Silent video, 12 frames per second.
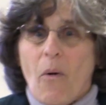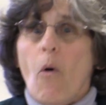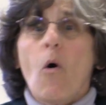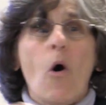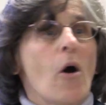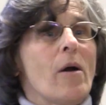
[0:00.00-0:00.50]

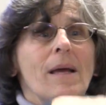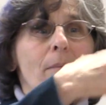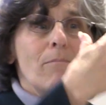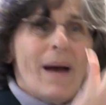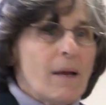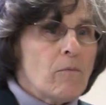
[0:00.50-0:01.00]
Or
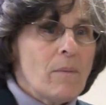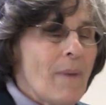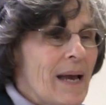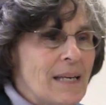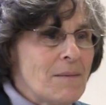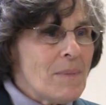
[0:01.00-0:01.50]
it might
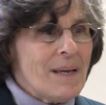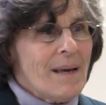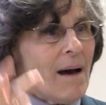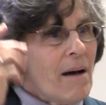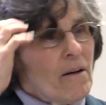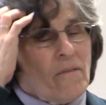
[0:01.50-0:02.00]
remind
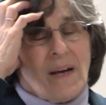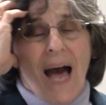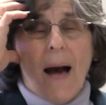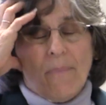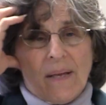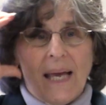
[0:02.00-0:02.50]
me of a
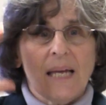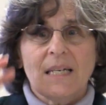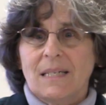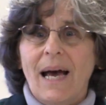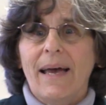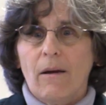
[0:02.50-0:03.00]

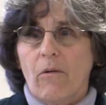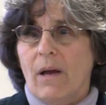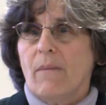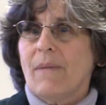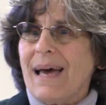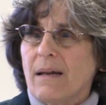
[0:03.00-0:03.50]
complicated
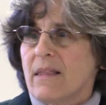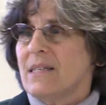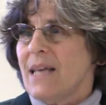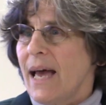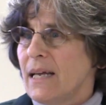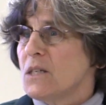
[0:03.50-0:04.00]
diagram out of the
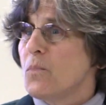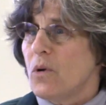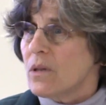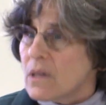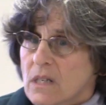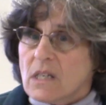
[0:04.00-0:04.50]
science
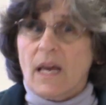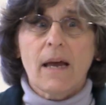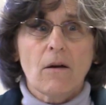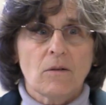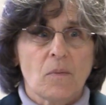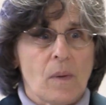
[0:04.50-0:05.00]
book that
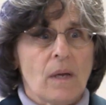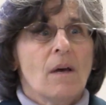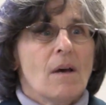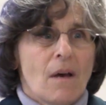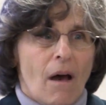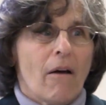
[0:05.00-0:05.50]
scares me.
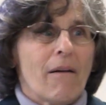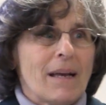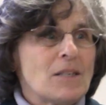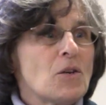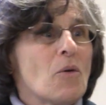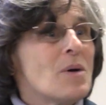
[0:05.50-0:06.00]
All
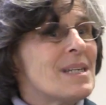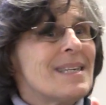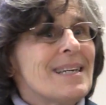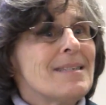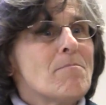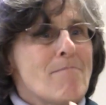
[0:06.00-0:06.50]
right, so it
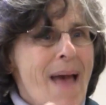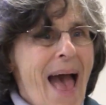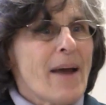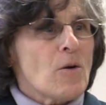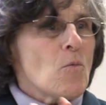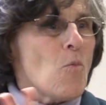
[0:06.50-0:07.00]
doesn't
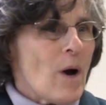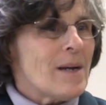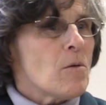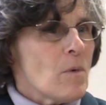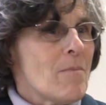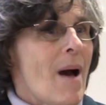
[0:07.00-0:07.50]
matter what
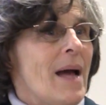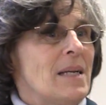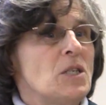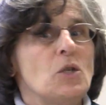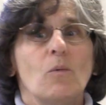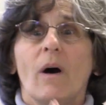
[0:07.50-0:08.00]
it
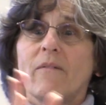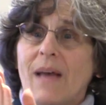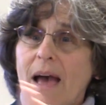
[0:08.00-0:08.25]
reminds you of.